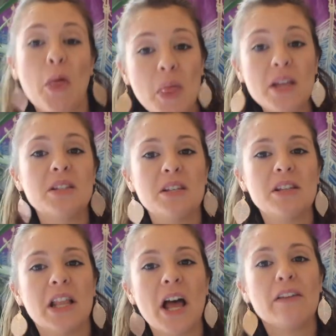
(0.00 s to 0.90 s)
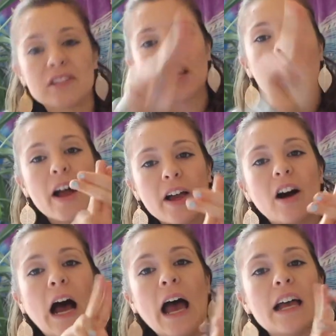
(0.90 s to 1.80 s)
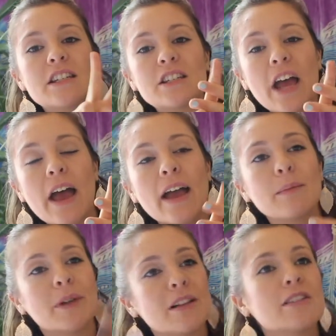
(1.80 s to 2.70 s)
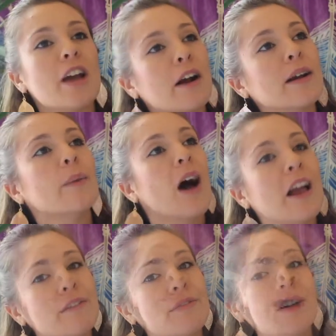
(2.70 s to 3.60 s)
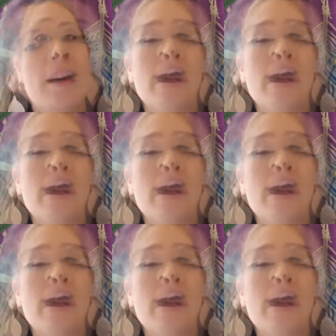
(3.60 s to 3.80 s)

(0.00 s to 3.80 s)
This is the lifestyle. Hashtag military life.